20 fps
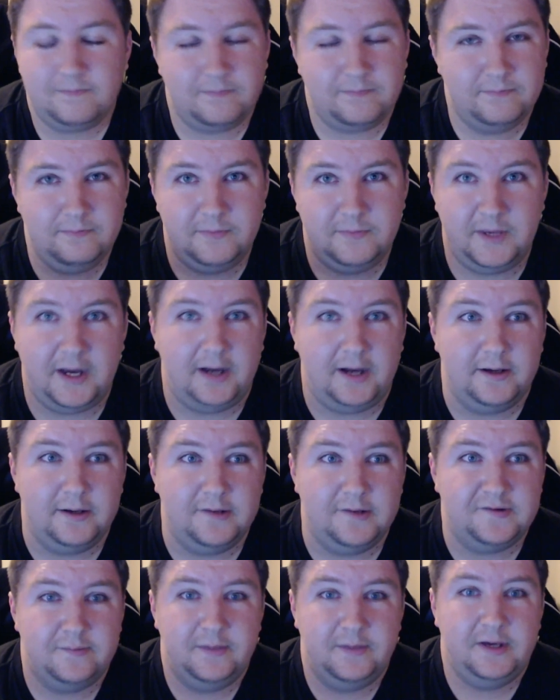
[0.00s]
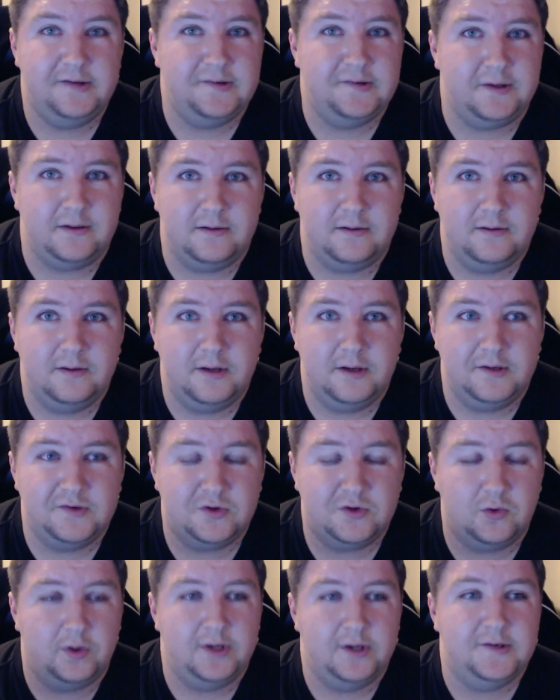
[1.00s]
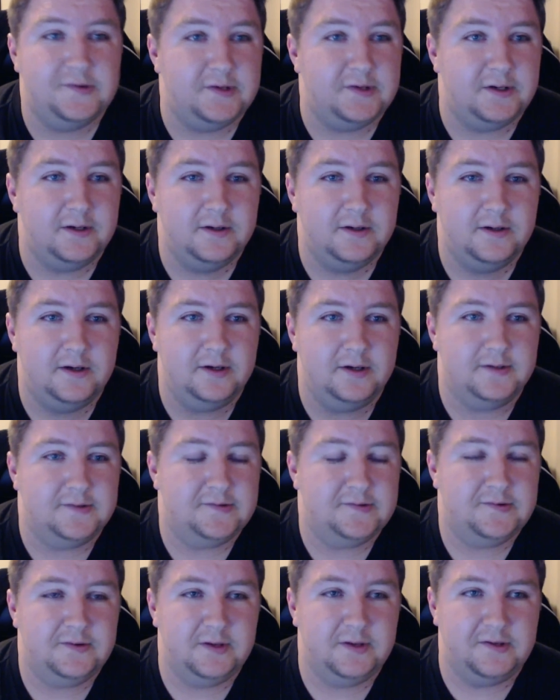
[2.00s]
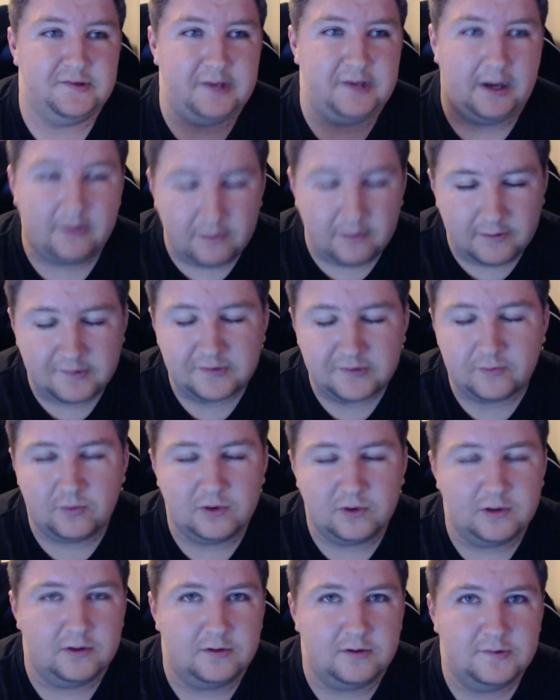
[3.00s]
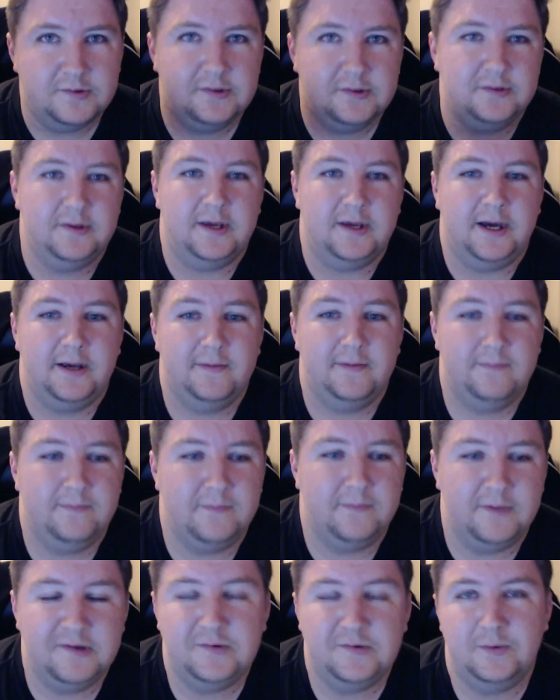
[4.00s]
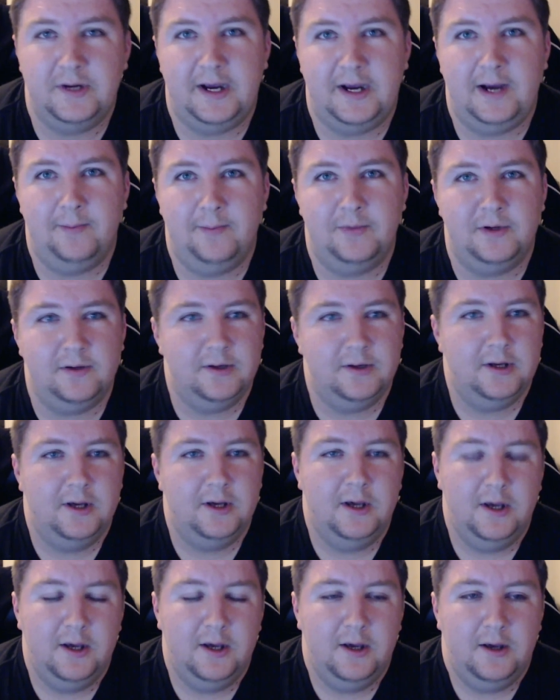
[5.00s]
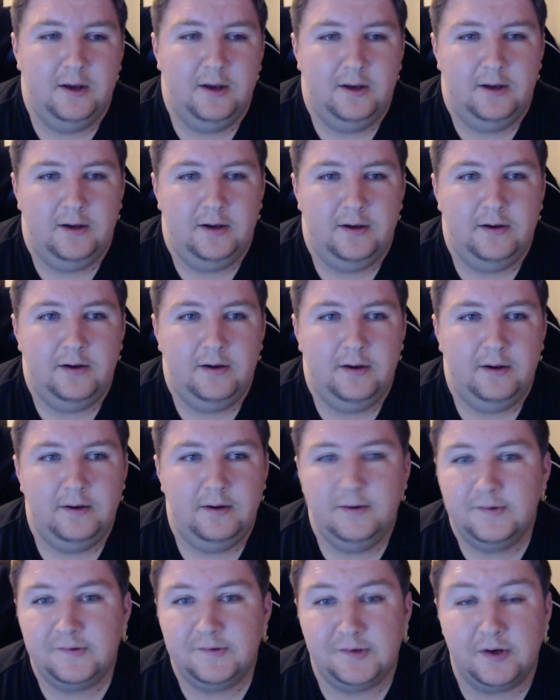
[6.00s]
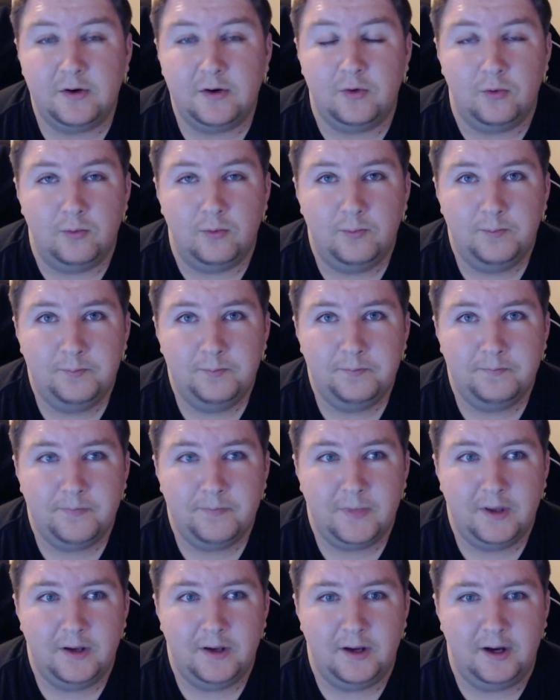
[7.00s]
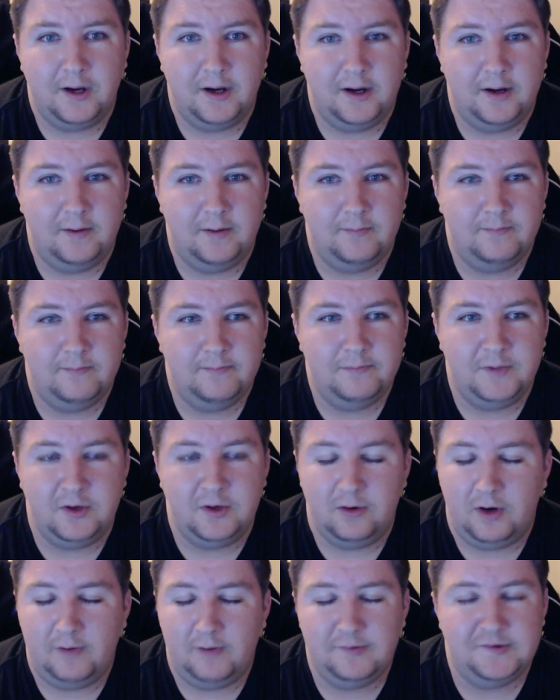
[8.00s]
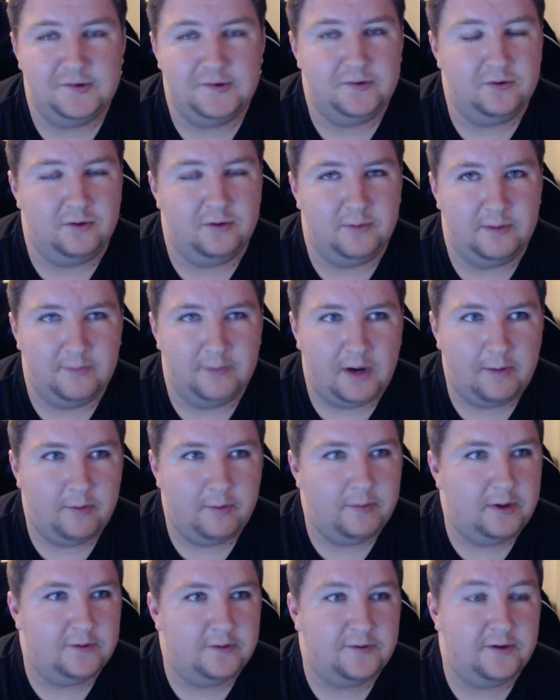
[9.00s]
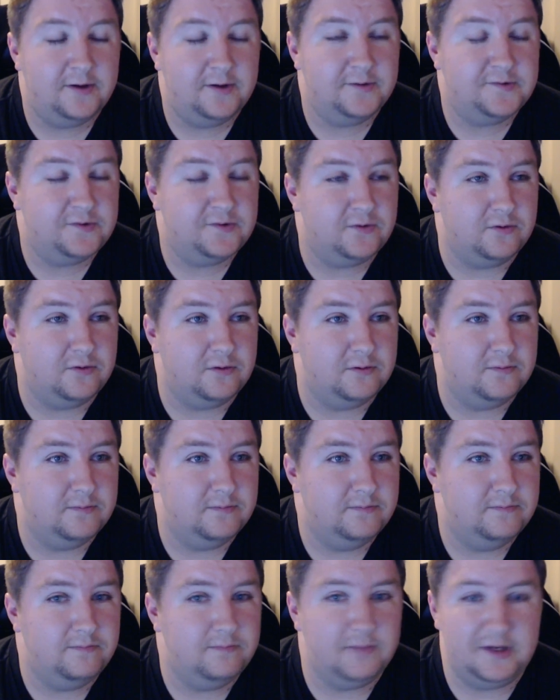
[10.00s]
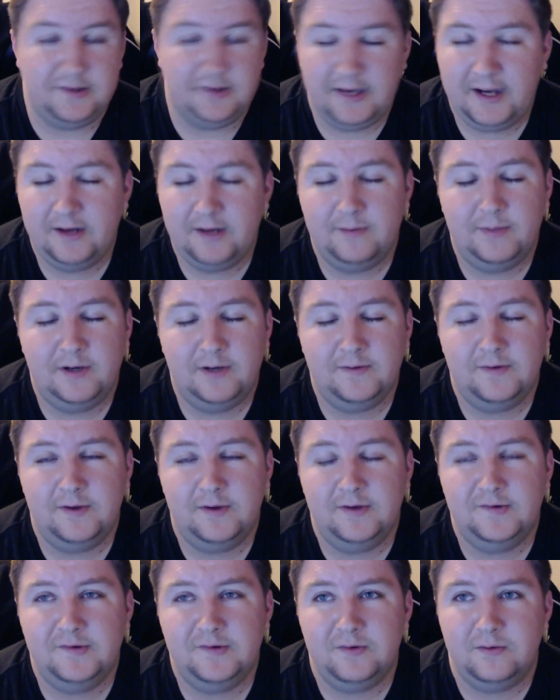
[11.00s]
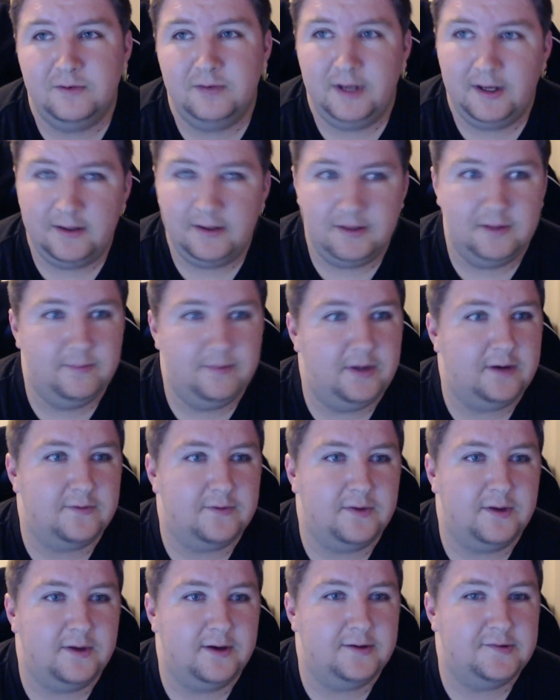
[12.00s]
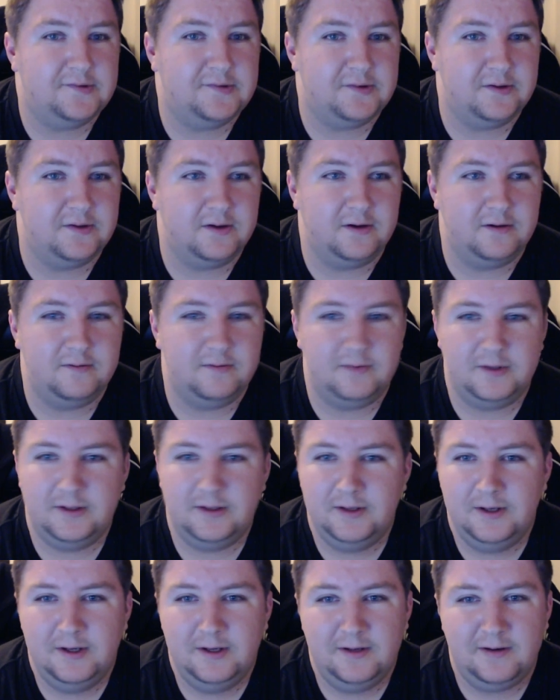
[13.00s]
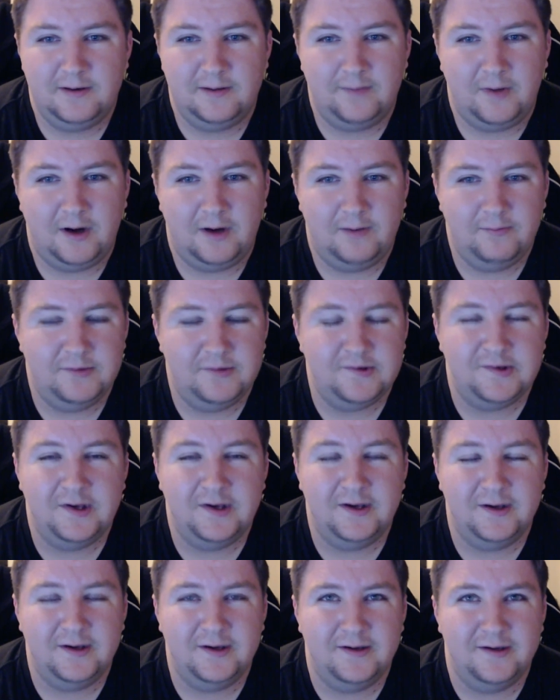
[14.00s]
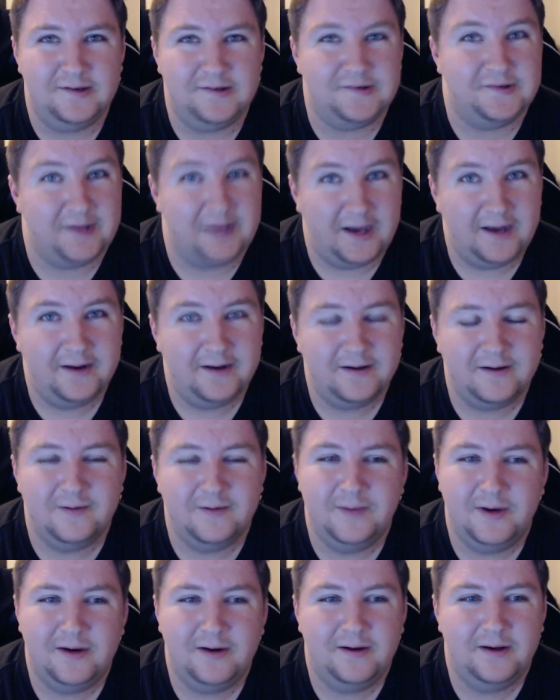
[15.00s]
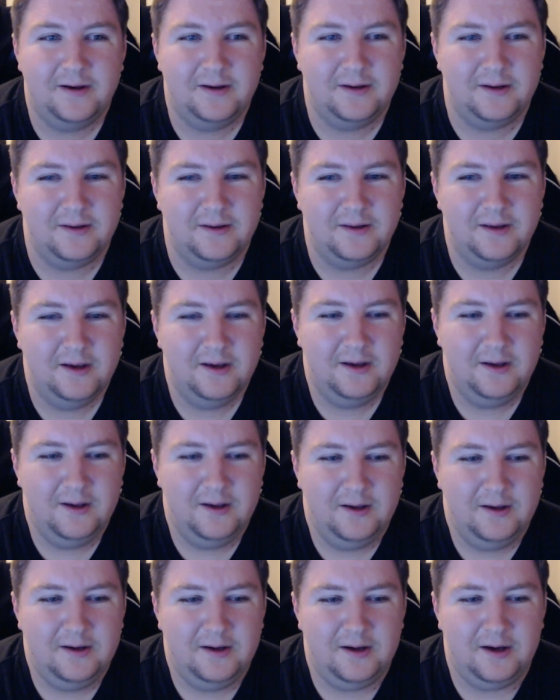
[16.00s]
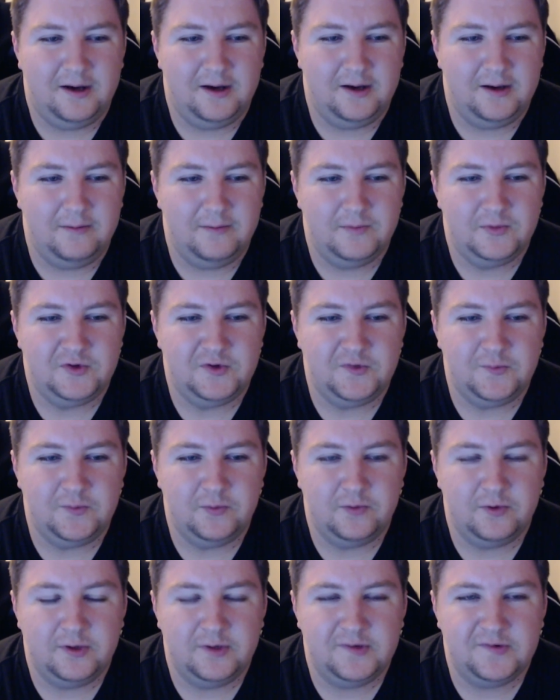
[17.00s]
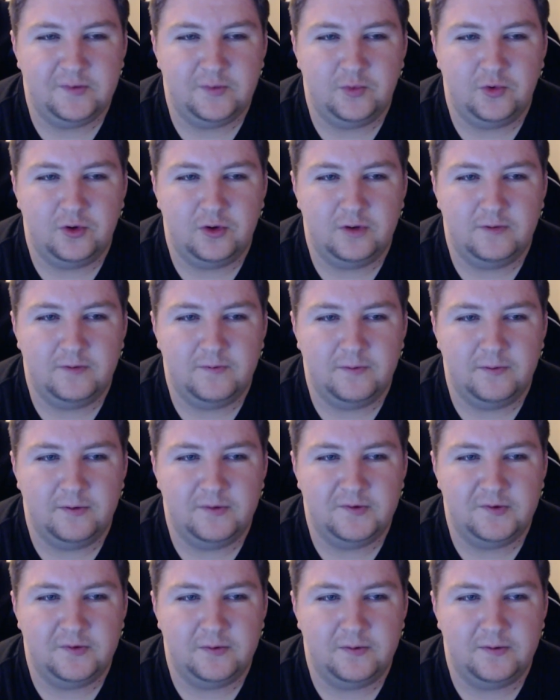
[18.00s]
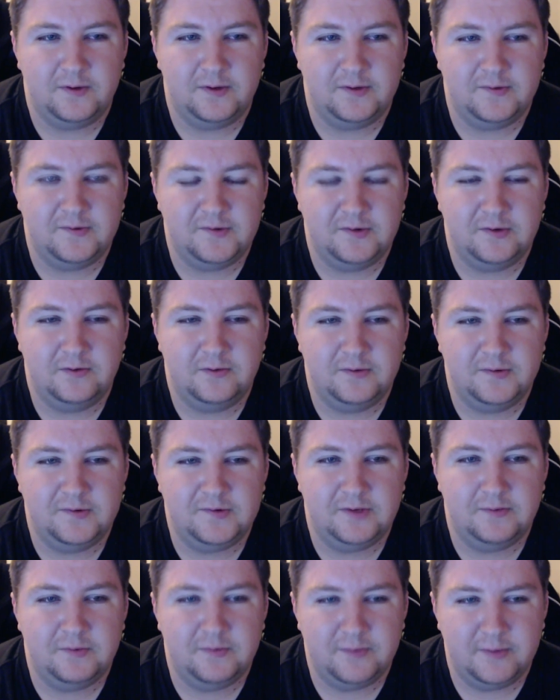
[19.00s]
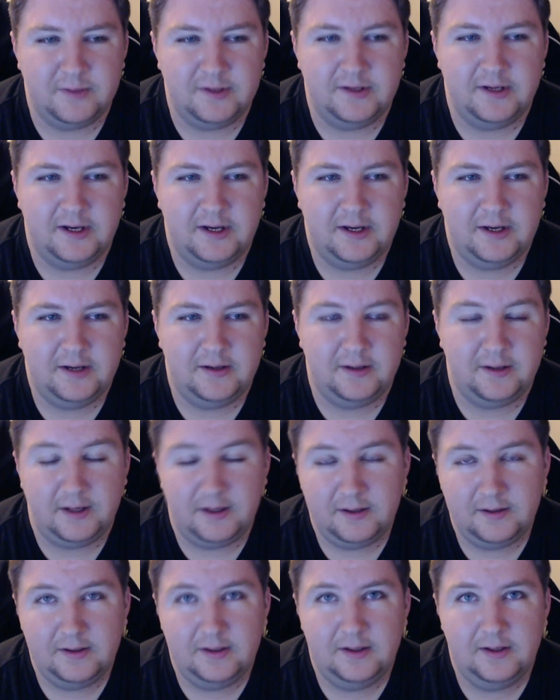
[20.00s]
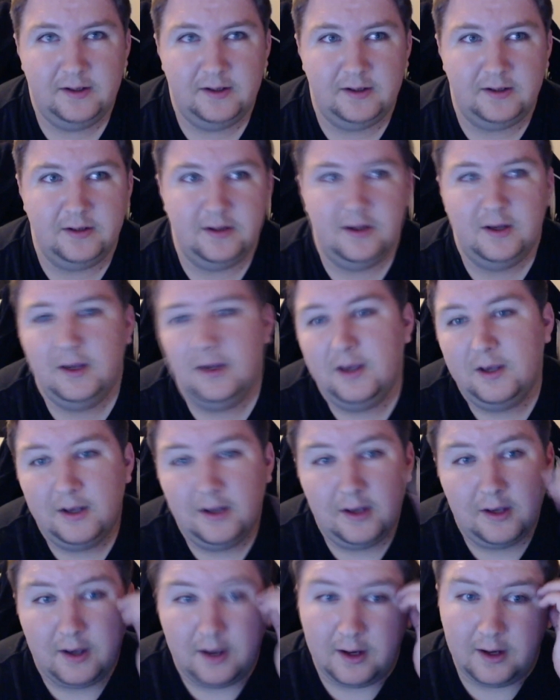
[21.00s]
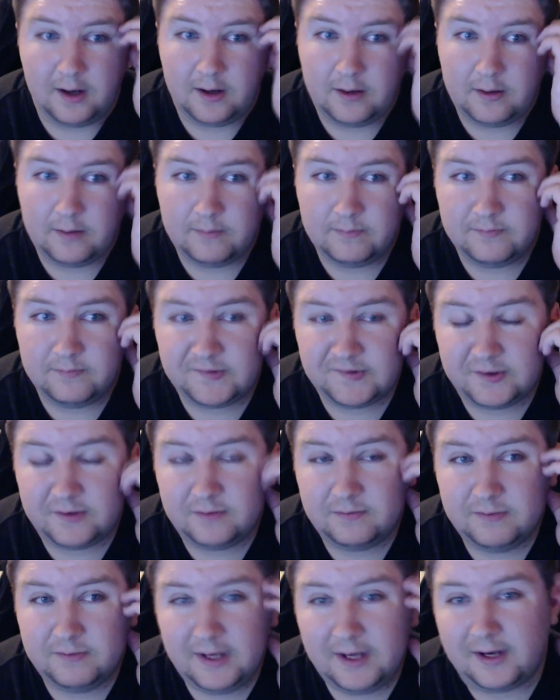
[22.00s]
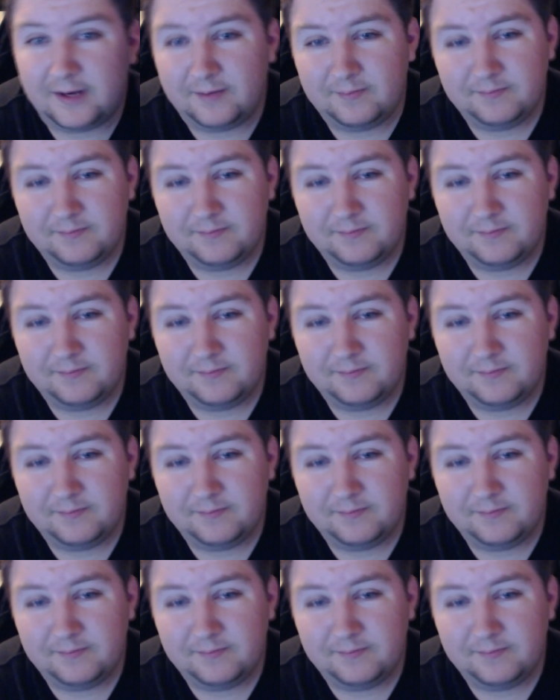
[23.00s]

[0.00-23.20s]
yeah, it's amazing. It's crazy. It's it's out of this world that this would happen. So. Um, you know, obviously told my mom about this, told my dad about this, told Ellie about this, you know, my, my mom is ecstatic about it, and um, she's been really supportive through this whole thing too, and same with my dad and Ellie, and um, so yeah,